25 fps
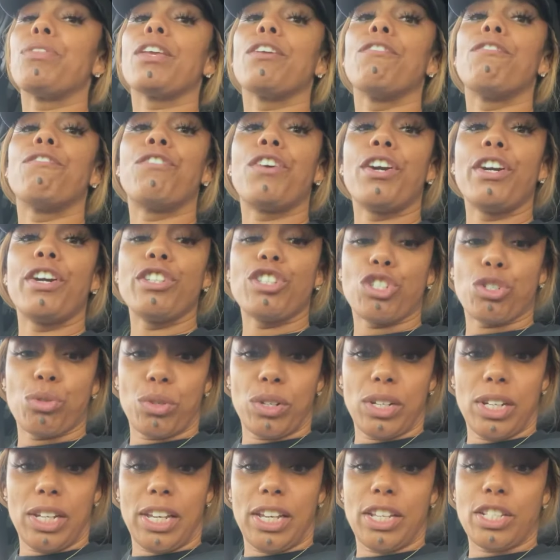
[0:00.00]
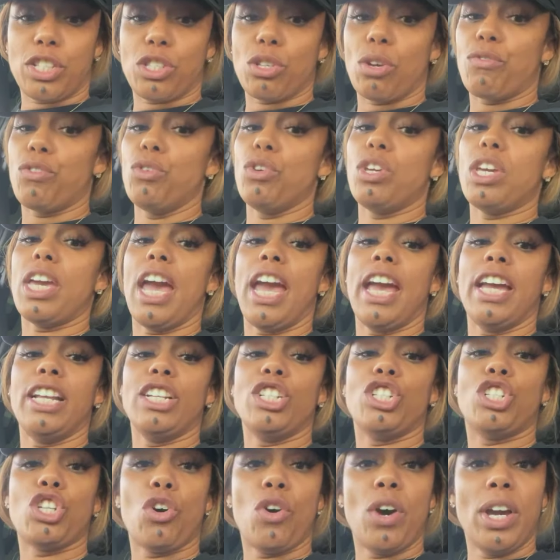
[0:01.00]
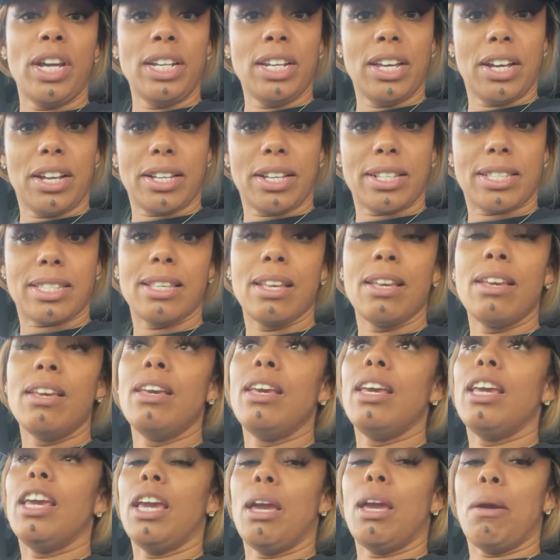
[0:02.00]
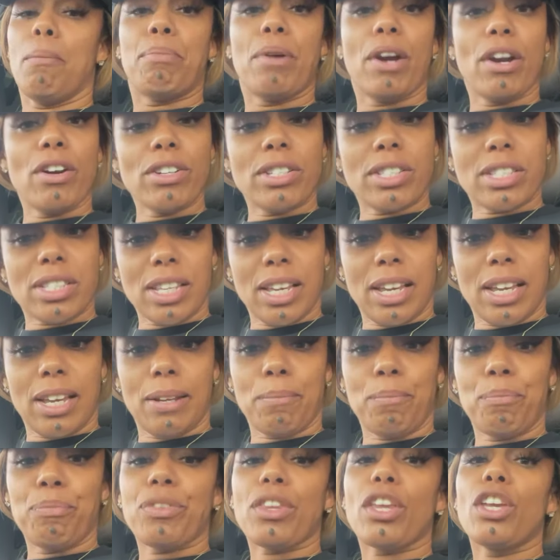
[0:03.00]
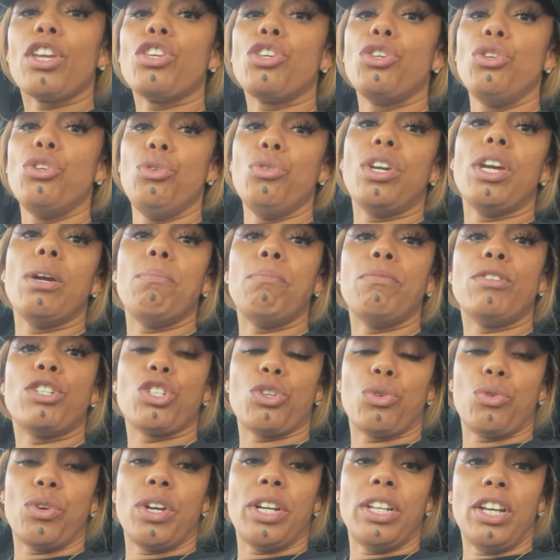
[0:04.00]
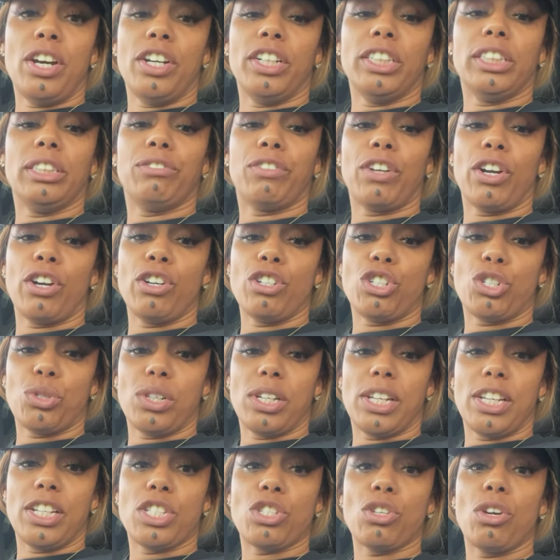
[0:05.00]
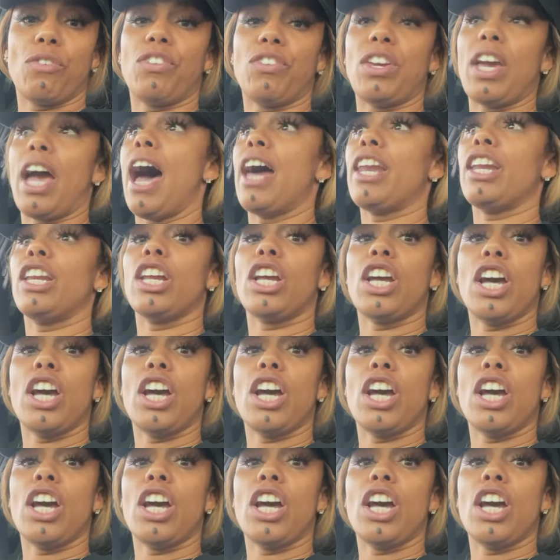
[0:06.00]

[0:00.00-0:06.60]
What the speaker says: virtually. So if you can't join us in person, you can join us virtually. So if you're out of the